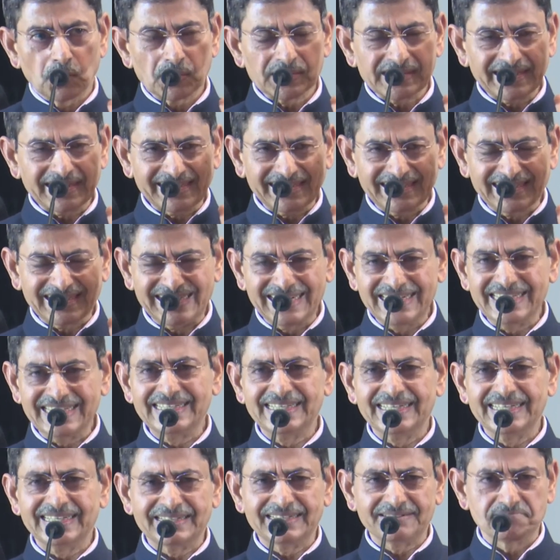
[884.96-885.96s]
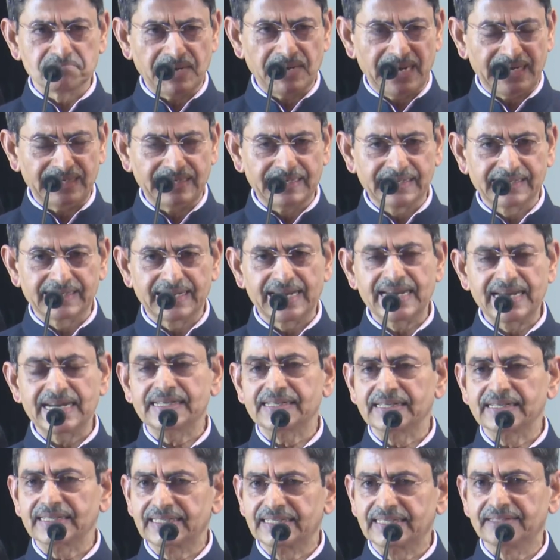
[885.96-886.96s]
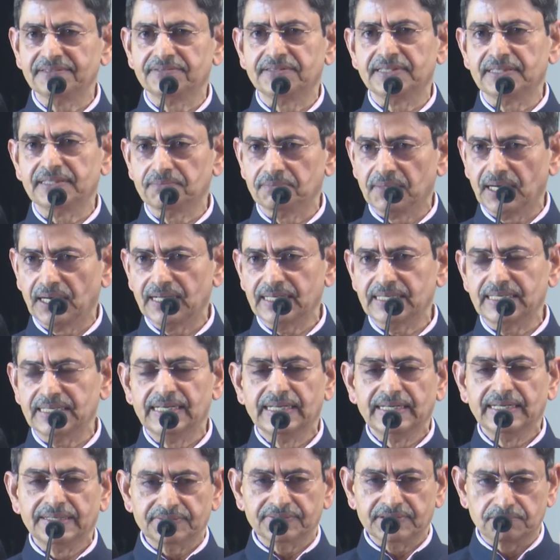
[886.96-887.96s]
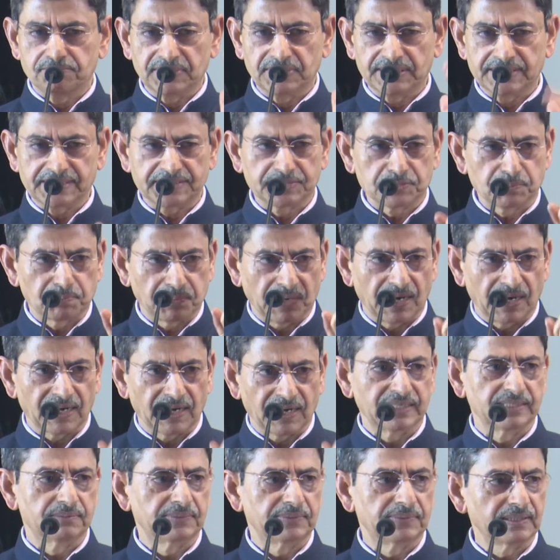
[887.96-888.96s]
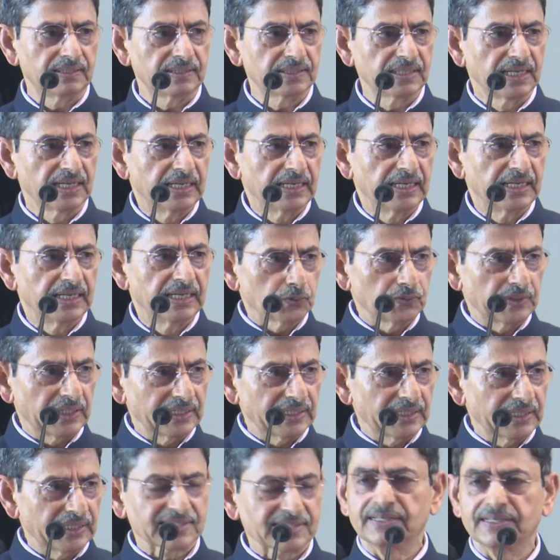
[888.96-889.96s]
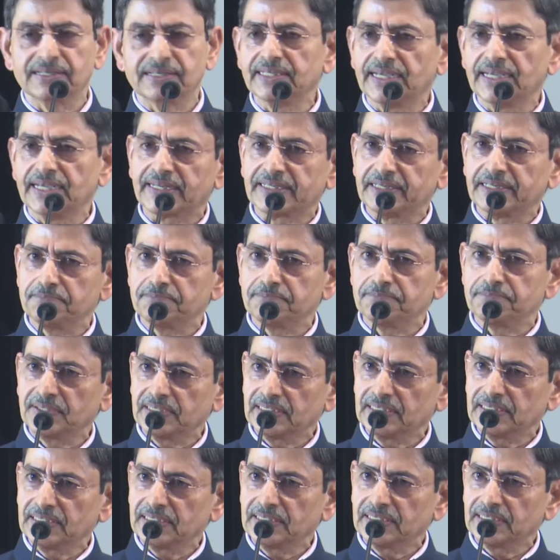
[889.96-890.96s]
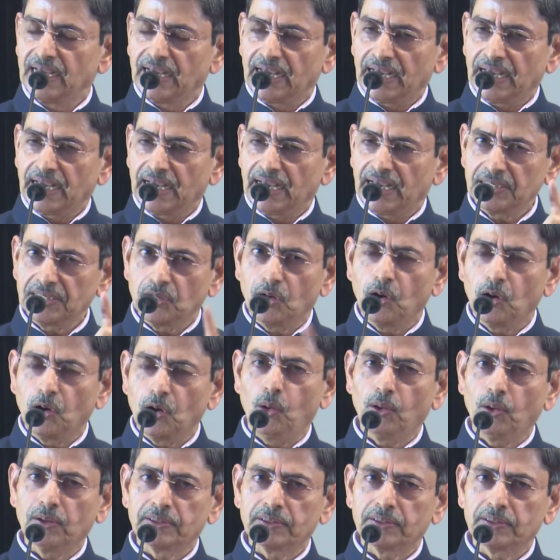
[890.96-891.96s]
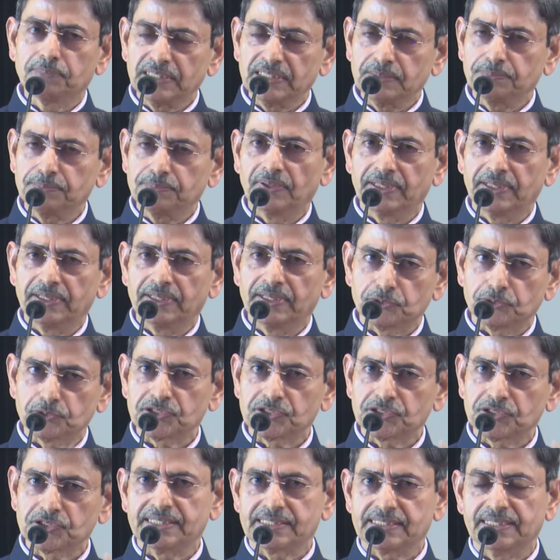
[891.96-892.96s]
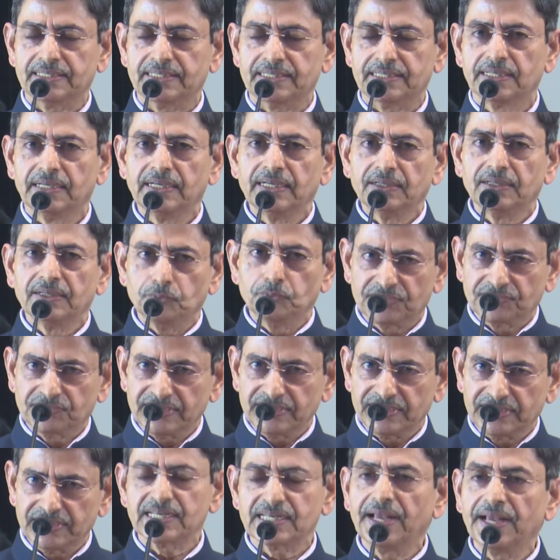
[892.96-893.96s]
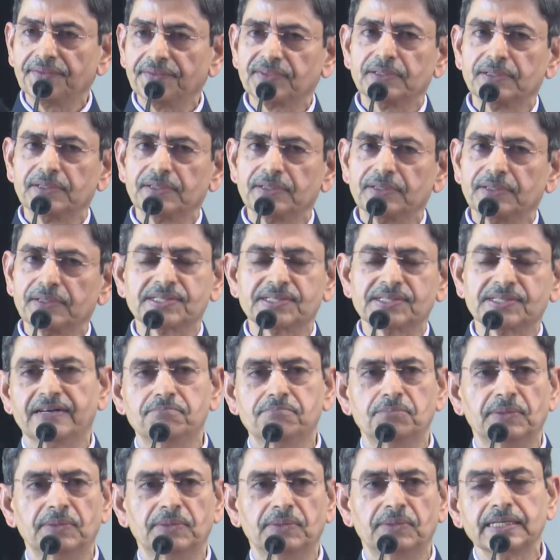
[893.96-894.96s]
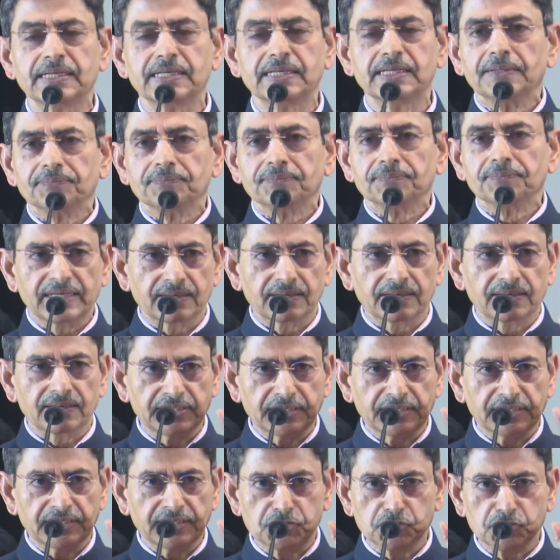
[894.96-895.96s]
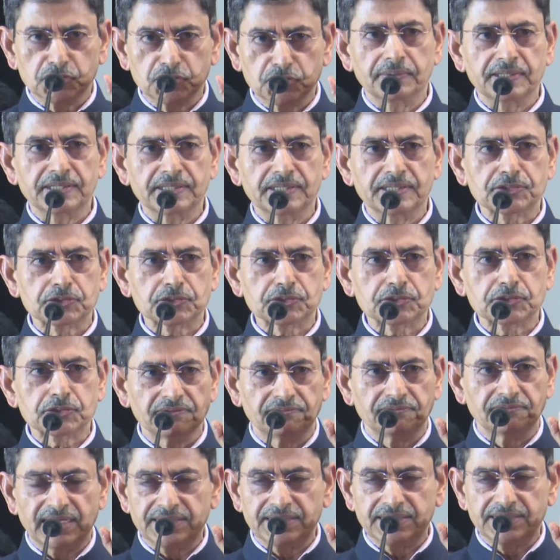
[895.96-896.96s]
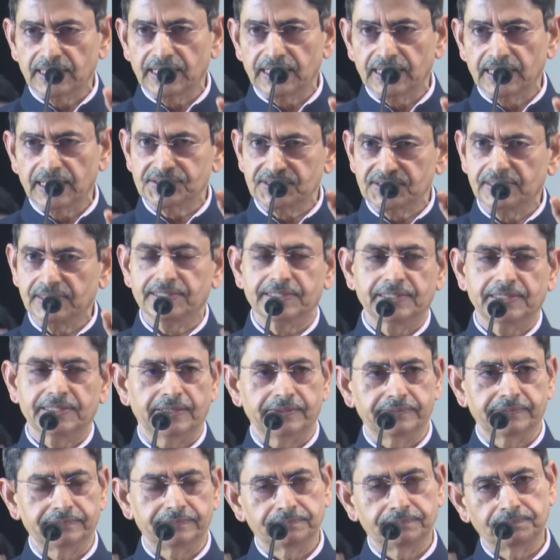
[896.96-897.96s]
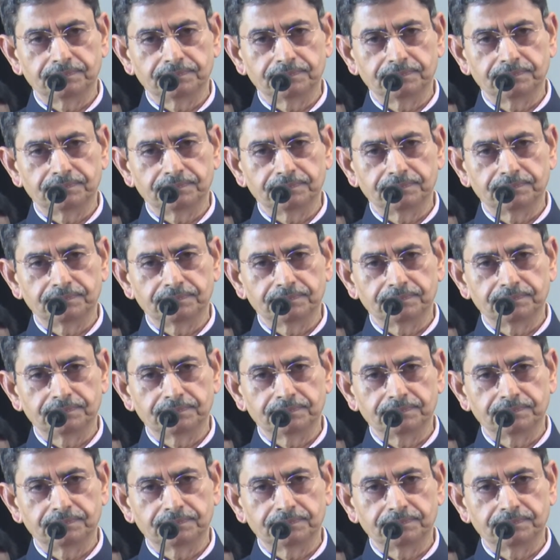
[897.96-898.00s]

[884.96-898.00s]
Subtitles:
was a clear mandate given by the British Parliament to the East India Company and all the people associated with it and the British government, that their job is to evangelize India.